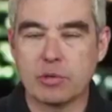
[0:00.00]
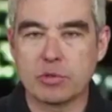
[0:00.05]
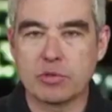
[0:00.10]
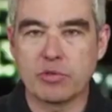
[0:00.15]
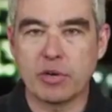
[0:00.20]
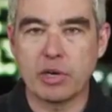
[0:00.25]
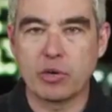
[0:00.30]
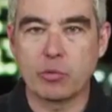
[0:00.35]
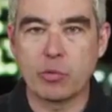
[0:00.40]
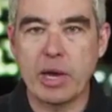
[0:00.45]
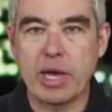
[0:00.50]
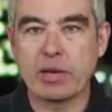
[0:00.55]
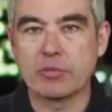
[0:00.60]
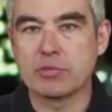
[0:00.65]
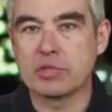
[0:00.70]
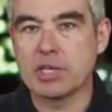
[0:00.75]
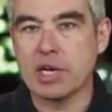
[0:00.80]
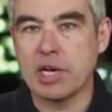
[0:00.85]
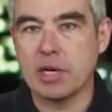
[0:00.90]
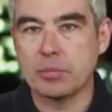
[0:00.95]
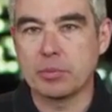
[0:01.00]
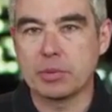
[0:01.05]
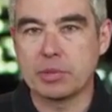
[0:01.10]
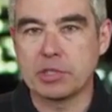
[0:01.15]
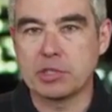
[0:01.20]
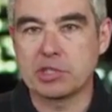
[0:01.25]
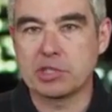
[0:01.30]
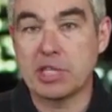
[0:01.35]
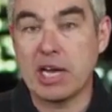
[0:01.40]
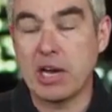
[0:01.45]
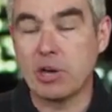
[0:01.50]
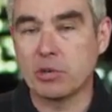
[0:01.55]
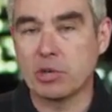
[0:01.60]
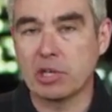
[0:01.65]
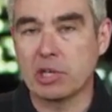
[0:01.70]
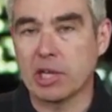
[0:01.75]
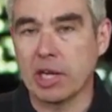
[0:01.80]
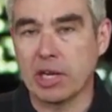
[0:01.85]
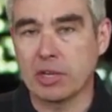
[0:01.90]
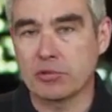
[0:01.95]
very revved up. He shouted
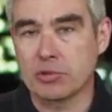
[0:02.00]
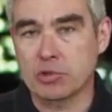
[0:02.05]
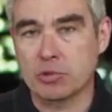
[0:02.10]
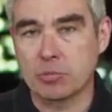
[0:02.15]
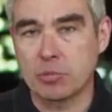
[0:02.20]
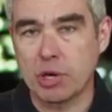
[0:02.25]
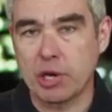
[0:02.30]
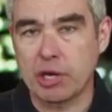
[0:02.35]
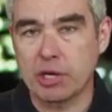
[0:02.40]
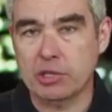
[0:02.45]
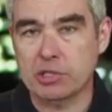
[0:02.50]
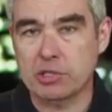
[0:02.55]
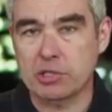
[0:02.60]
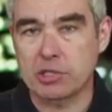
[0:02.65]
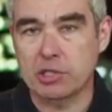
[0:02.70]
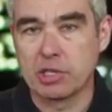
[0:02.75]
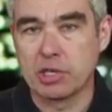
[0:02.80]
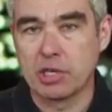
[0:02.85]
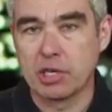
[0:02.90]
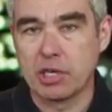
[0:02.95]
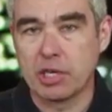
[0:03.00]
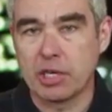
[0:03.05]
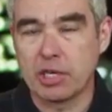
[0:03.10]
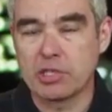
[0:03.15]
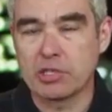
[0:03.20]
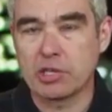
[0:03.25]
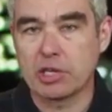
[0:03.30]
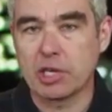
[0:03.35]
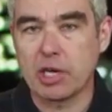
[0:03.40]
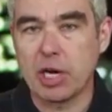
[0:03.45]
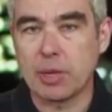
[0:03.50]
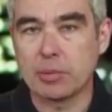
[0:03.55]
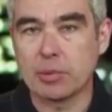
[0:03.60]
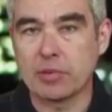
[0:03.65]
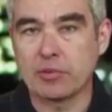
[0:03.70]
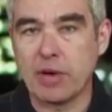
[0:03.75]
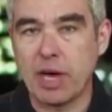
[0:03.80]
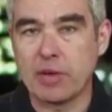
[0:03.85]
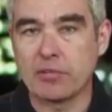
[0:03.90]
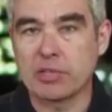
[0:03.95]
a lot of his remarks. He took a couple
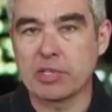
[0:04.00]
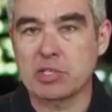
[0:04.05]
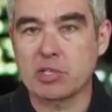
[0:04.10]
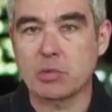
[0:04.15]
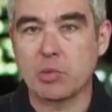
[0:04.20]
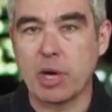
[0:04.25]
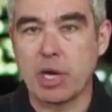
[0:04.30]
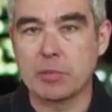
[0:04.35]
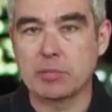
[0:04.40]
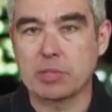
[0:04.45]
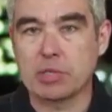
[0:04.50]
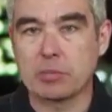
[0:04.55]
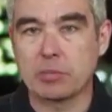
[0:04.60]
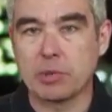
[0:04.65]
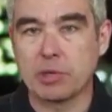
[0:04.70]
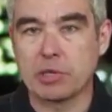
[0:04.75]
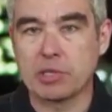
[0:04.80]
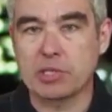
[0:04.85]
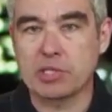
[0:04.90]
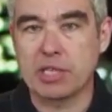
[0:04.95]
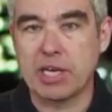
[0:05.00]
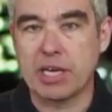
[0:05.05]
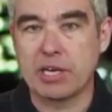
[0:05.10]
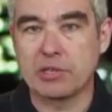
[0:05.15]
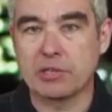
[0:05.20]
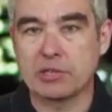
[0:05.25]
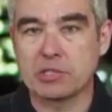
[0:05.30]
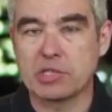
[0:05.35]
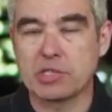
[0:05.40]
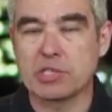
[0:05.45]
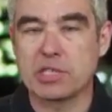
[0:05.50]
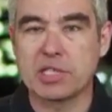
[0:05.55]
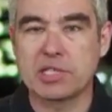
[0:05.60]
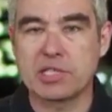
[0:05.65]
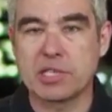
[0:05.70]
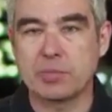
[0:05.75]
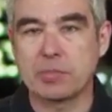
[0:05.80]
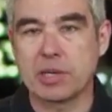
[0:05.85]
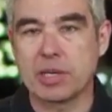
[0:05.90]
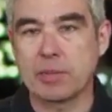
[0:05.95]
of obvious swipes at Bernie Sanders. He said
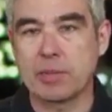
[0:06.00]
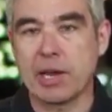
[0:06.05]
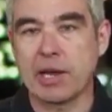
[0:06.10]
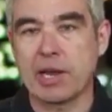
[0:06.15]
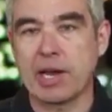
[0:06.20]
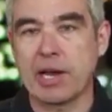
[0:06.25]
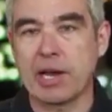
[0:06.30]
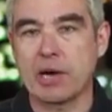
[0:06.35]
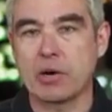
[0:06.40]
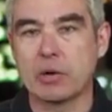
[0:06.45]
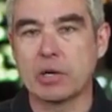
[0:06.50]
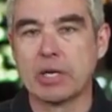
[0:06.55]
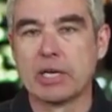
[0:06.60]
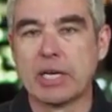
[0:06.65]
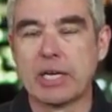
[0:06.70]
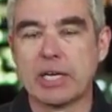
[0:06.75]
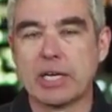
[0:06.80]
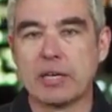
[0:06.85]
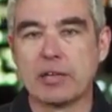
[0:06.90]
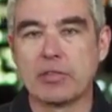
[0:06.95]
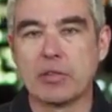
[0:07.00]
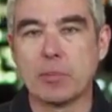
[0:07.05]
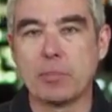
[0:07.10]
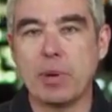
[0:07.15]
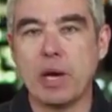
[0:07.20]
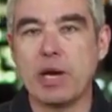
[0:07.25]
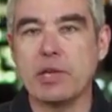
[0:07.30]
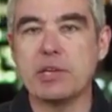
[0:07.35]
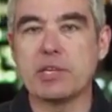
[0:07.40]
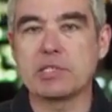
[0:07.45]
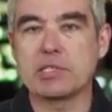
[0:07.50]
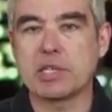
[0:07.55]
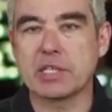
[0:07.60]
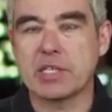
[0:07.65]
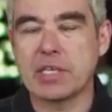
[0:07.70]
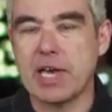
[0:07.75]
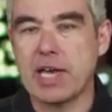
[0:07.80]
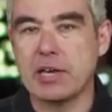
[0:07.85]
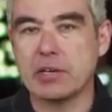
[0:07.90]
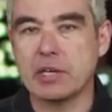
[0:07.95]
something about how the pundits had
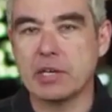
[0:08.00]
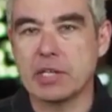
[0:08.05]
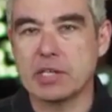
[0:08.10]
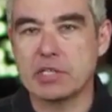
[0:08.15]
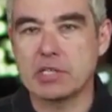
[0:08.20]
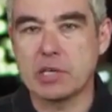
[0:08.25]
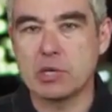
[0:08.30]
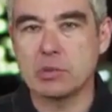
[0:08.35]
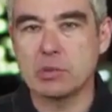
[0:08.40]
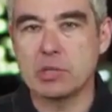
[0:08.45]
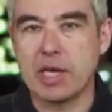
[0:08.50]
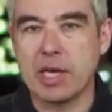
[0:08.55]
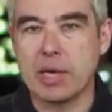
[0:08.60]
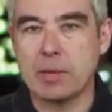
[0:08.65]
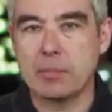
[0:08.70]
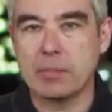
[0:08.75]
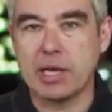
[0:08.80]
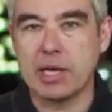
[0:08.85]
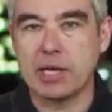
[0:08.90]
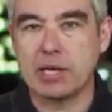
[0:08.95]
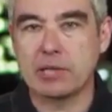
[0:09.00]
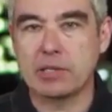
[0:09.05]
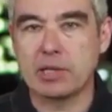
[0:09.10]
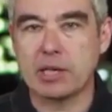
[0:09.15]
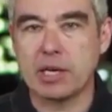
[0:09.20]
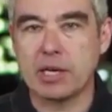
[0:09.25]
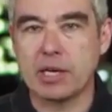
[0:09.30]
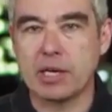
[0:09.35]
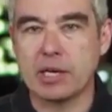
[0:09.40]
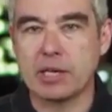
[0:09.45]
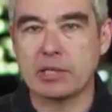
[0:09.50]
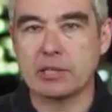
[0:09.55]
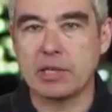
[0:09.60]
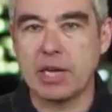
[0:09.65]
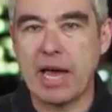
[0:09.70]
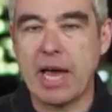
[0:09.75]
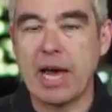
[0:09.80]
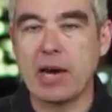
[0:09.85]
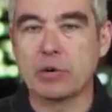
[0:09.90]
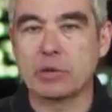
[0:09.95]
counted his own campaign
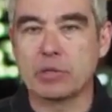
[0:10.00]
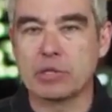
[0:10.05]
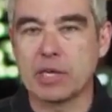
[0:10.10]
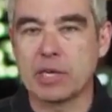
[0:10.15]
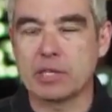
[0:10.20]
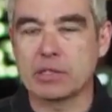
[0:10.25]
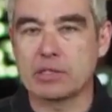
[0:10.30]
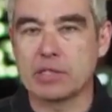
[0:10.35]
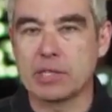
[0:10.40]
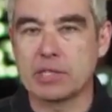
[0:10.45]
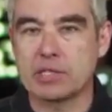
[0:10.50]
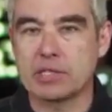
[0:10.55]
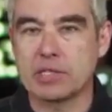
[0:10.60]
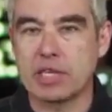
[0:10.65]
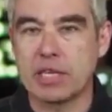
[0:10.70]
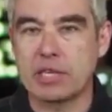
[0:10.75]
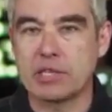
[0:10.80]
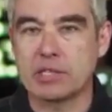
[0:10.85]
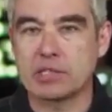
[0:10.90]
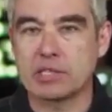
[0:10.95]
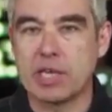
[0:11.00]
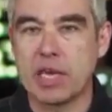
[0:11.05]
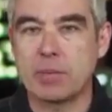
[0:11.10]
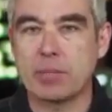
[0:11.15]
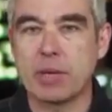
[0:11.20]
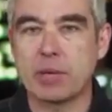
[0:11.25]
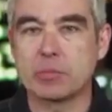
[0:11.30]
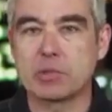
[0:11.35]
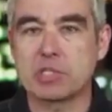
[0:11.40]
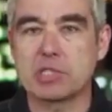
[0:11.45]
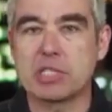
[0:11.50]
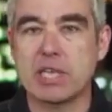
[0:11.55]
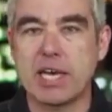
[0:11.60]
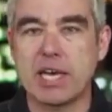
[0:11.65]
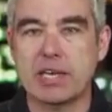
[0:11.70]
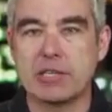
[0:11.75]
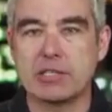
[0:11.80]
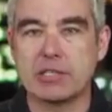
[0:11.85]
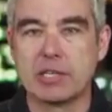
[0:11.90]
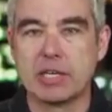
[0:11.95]
out. They'd said his campaign was
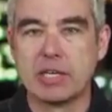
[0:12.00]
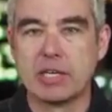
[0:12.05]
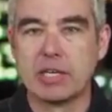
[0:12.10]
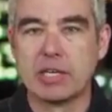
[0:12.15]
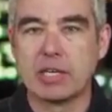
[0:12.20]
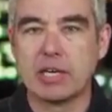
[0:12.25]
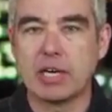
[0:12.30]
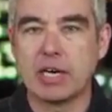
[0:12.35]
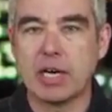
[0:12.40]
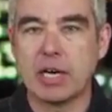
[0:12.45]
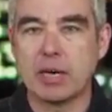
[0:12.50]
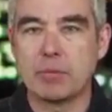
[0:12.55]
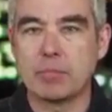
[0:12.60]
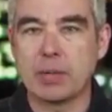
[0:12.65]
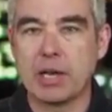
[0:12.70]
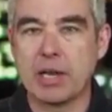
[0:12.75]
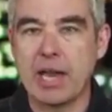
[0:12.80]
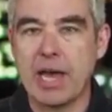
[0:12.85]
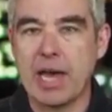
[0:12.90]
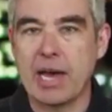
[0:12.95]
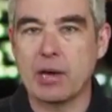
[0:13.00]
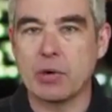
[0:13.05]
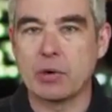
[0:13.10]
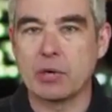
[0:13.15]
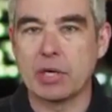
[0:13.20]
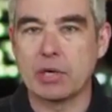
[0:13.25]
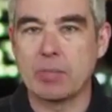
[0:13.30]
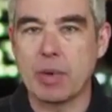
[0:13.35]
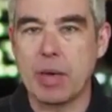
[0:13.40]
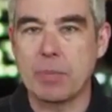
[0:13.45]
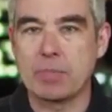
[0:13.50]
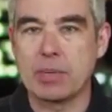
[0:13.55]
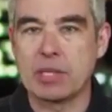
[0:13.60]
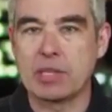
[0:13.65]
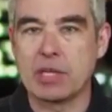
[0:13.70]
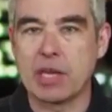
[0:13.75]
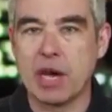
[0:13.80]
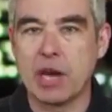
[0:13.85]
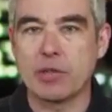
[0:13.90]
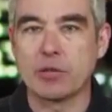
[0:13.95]
dead, but now it might be
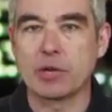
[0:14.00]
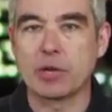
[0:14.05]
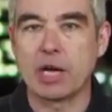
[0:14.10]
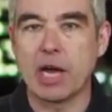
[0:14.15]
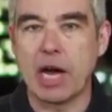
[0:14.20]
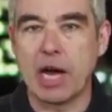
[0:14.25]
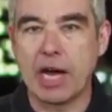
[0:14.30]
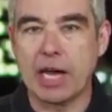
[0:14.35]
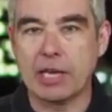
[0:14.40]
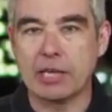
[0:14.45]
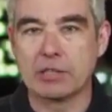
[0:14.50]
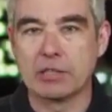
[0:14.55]
the other guy